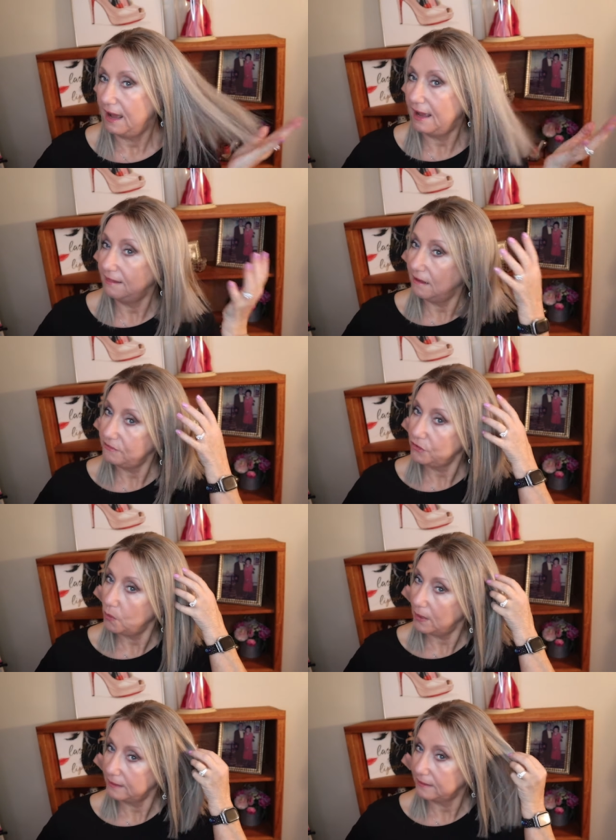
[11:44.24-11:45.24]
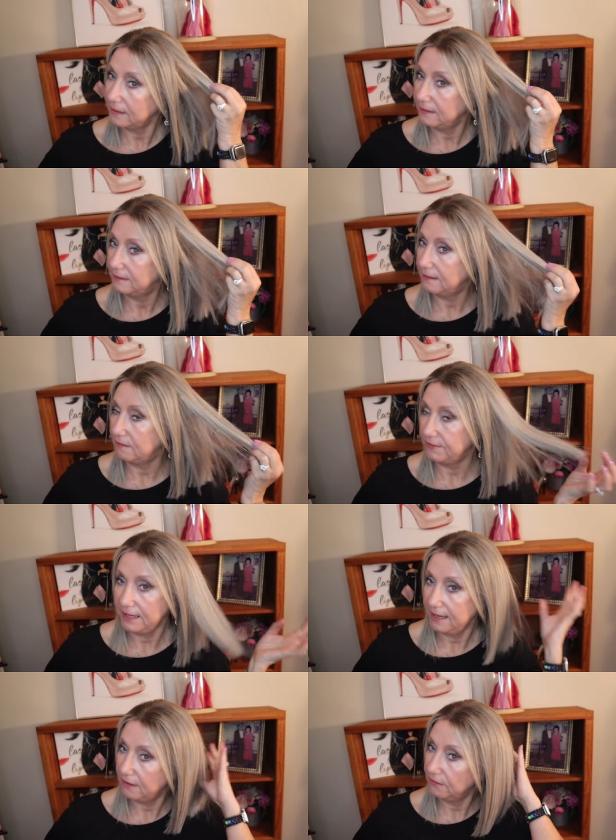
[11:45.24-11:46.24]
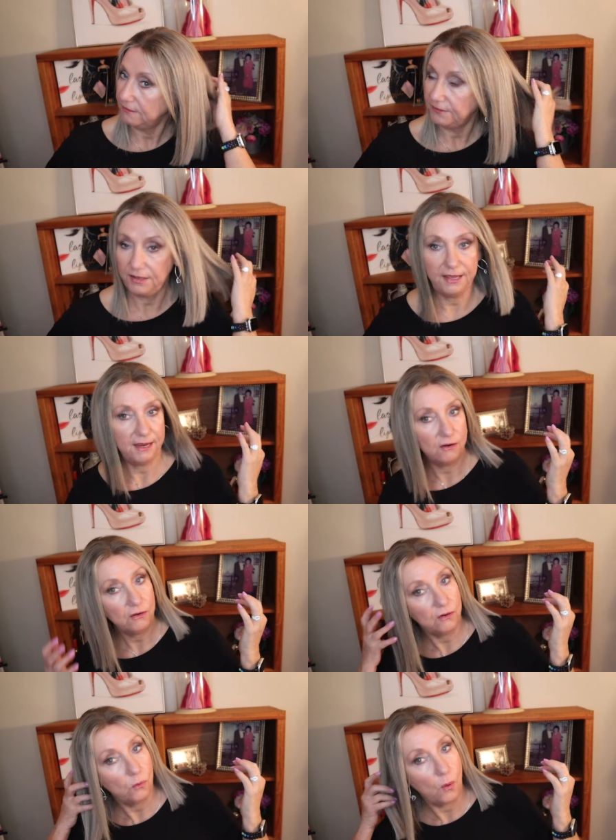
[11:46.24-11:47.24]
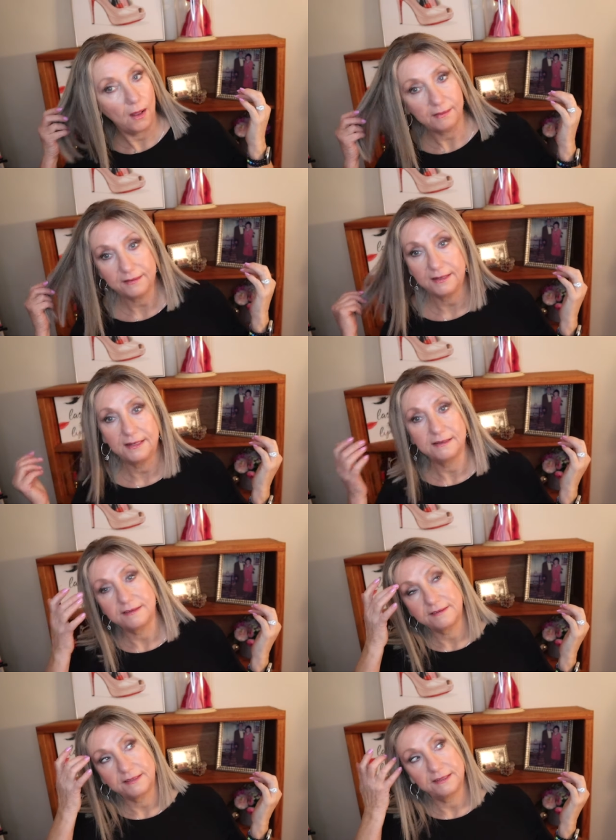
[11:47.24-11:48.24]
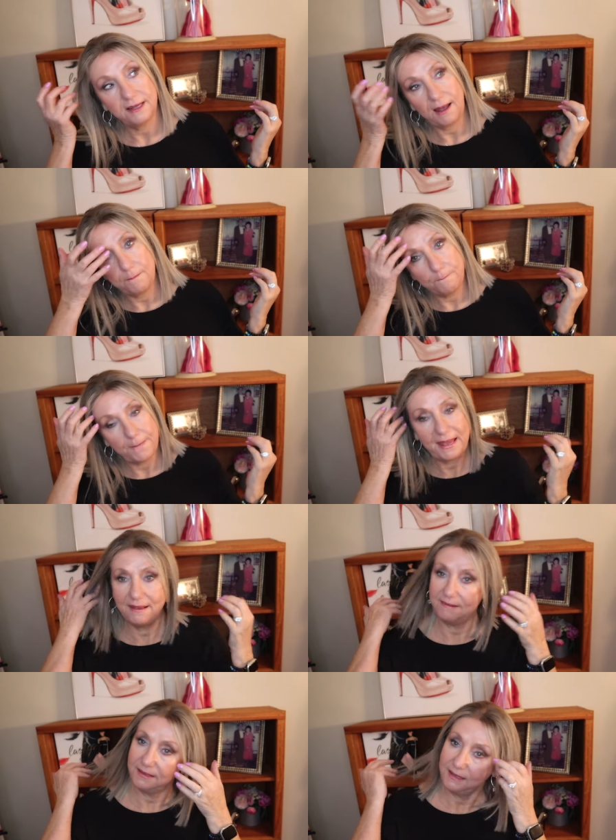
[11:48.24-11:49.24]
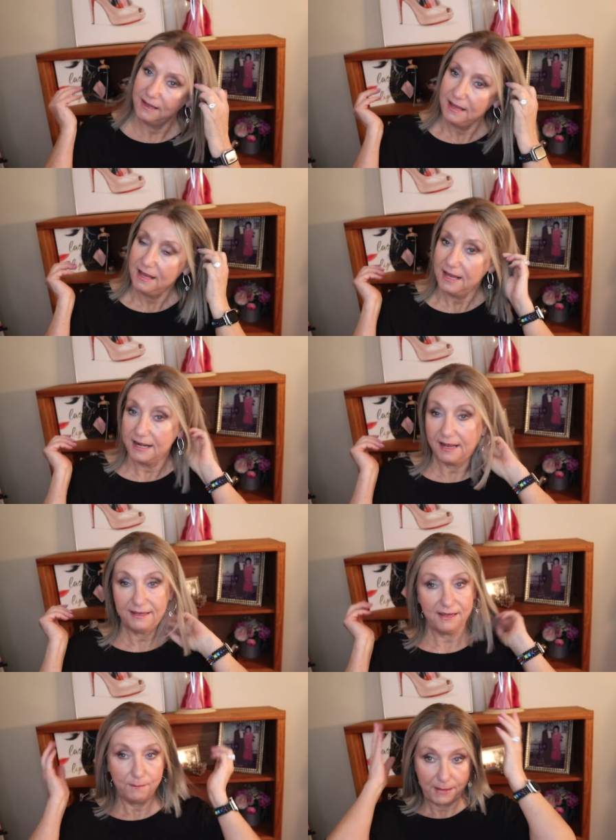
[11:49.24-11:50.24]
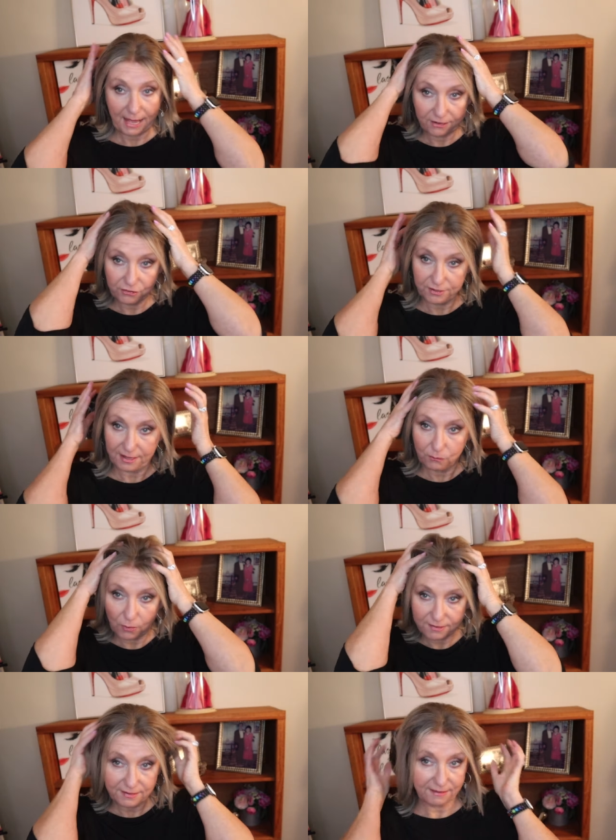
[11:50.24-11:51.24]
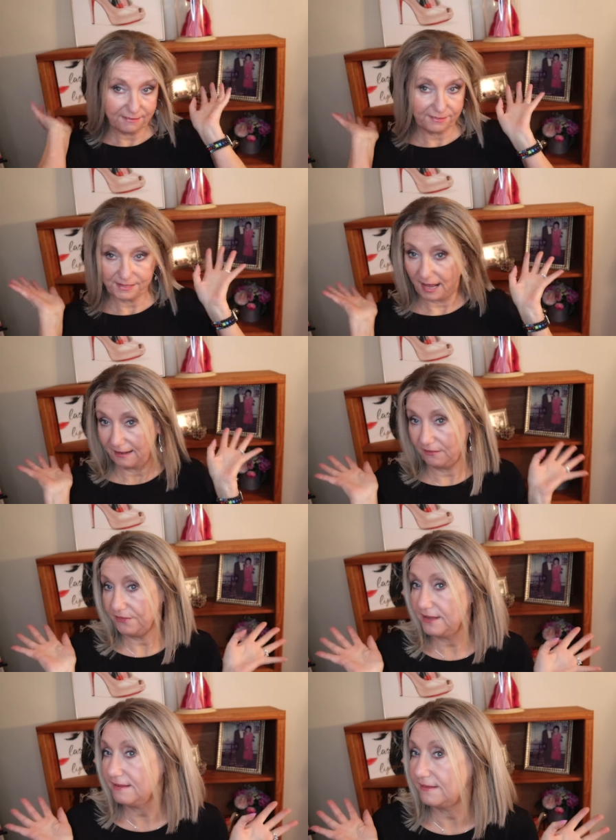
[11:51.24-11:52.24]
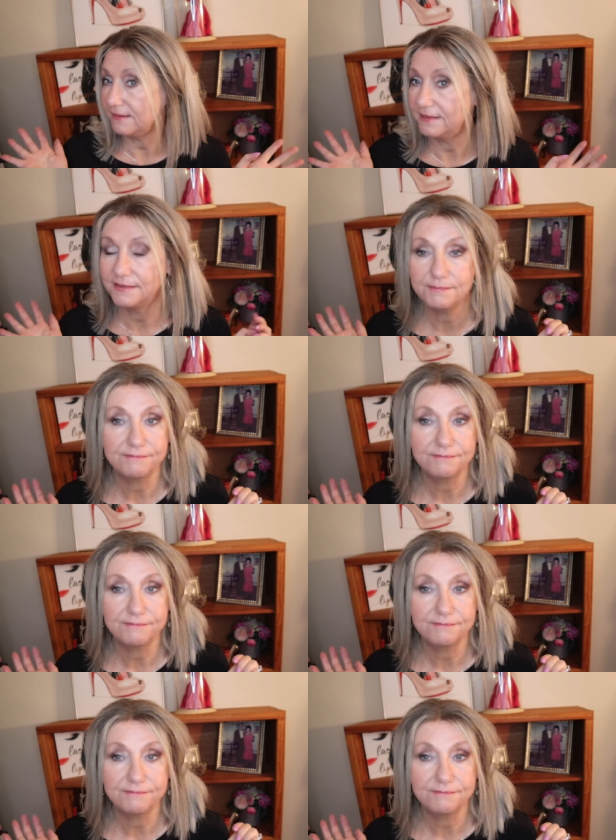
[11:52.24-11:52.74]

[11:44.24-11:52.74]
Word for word: I love the quality of the hair. The hair quality is amazing. And I can imagine that once I style this,